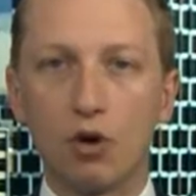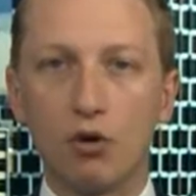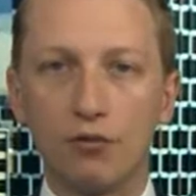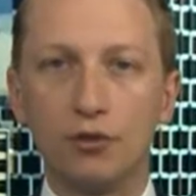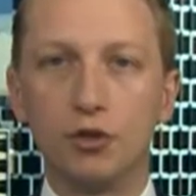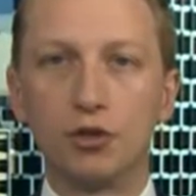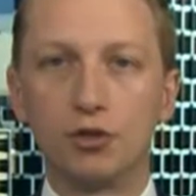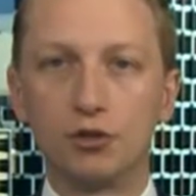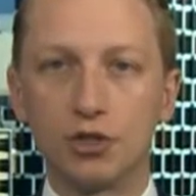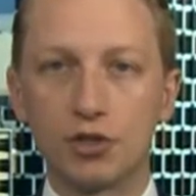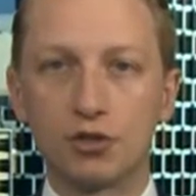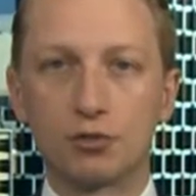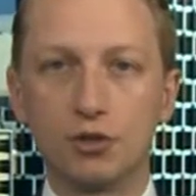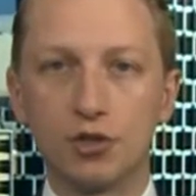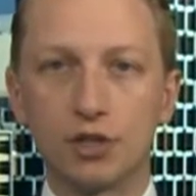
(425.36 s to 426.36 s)
of the
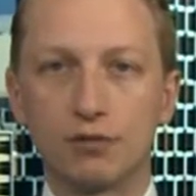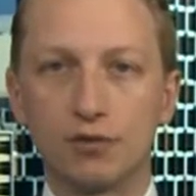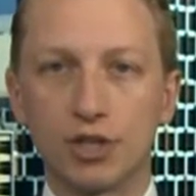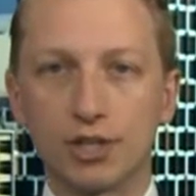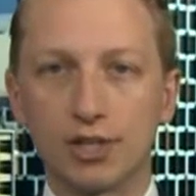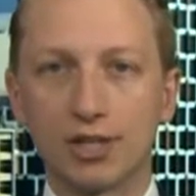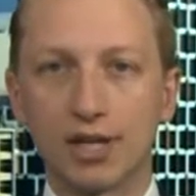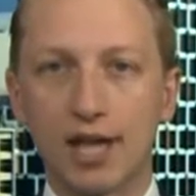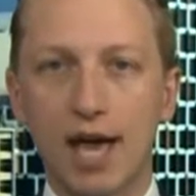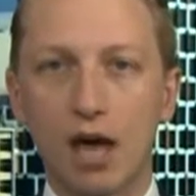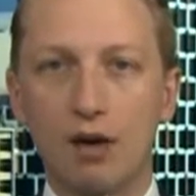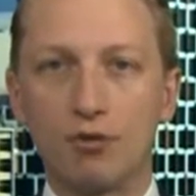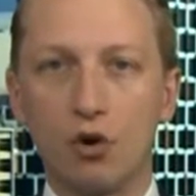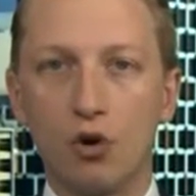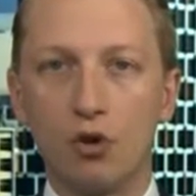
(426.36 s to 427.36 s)
distribution of GST
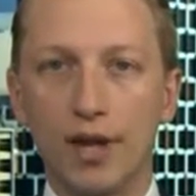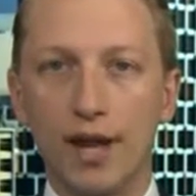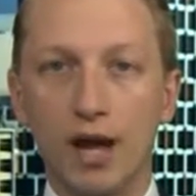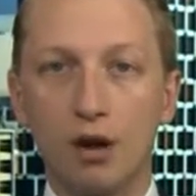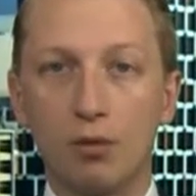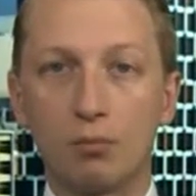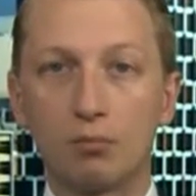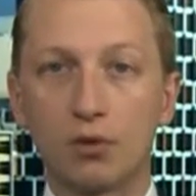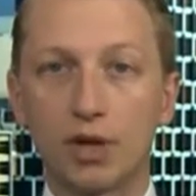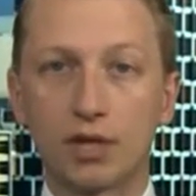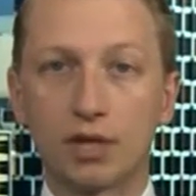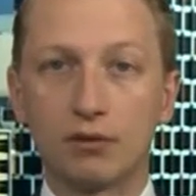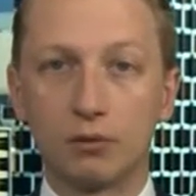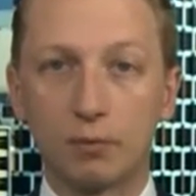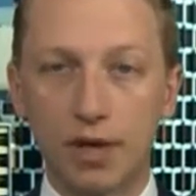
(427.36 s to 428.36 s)
have on our
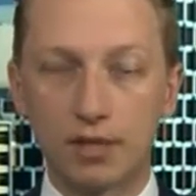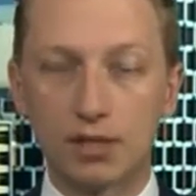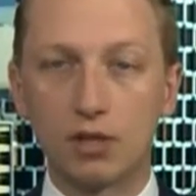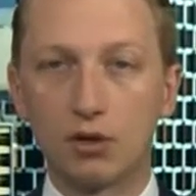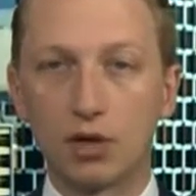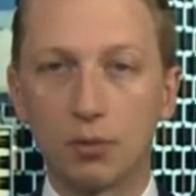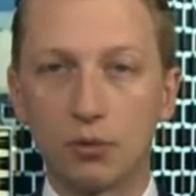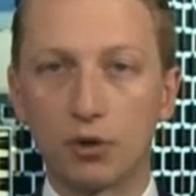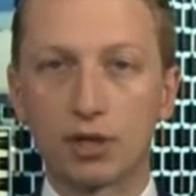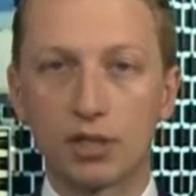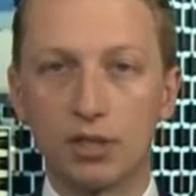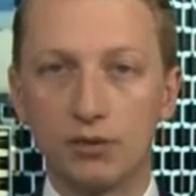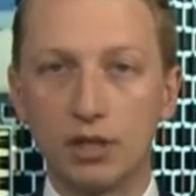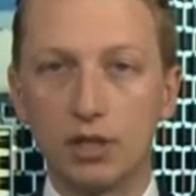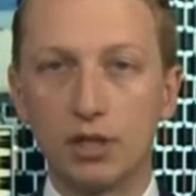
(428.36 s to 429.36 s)
productive capacity, on our
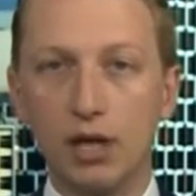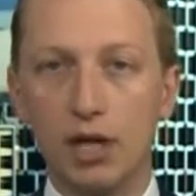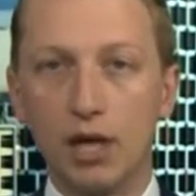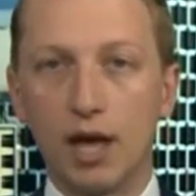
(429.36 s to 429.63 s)
productivity.